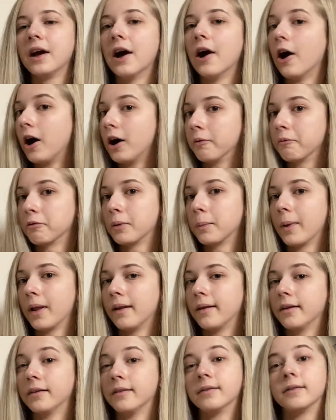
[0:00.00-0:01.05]
I'm from
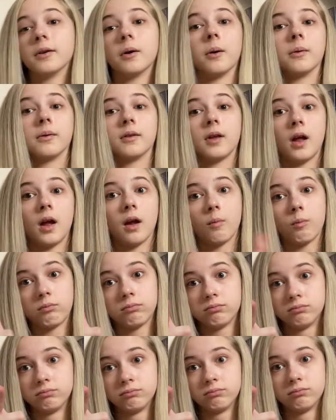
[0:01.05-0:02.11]
London, so I was like,
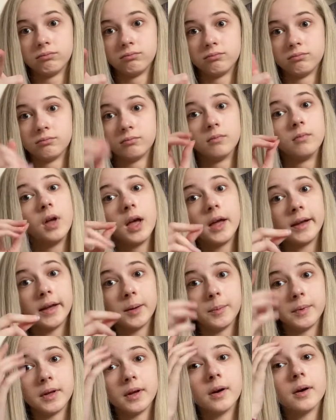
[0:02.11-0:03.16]
hit
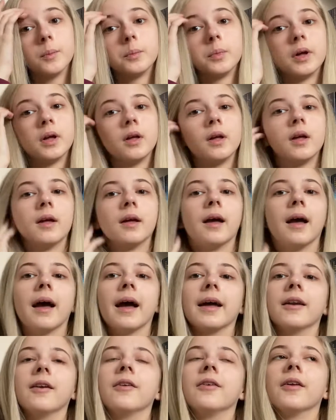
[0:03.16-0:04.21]
me up.
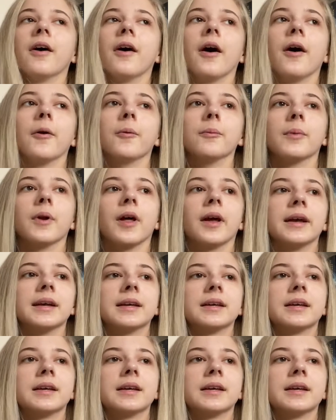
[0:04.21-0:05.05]
And I